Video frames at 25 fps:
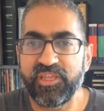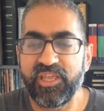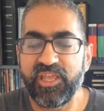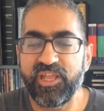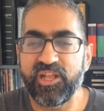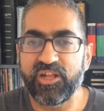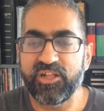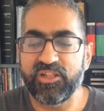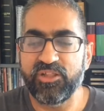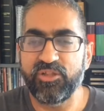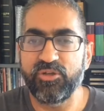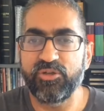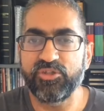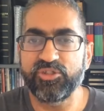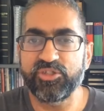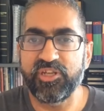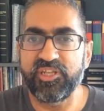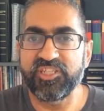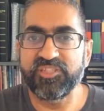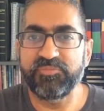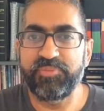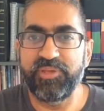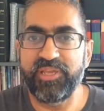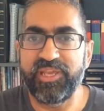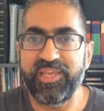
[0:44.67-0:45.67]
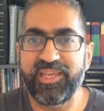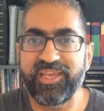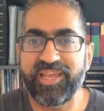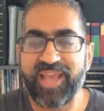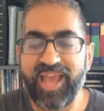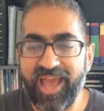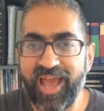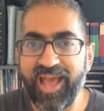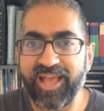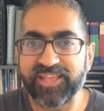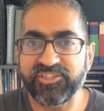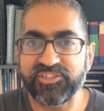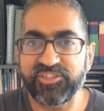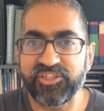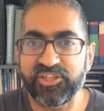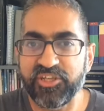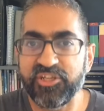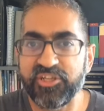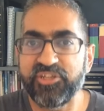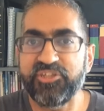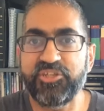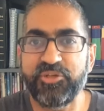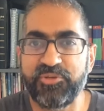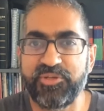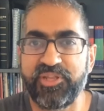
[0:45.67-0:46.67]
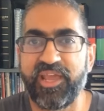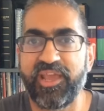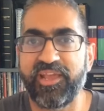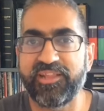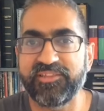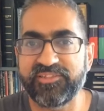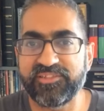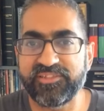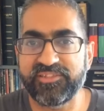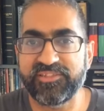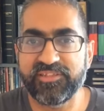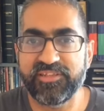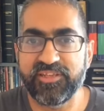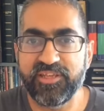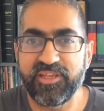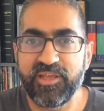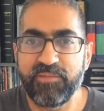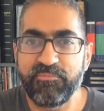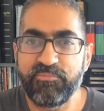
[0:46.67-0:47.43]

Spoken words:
Inclusion is being asked to dance.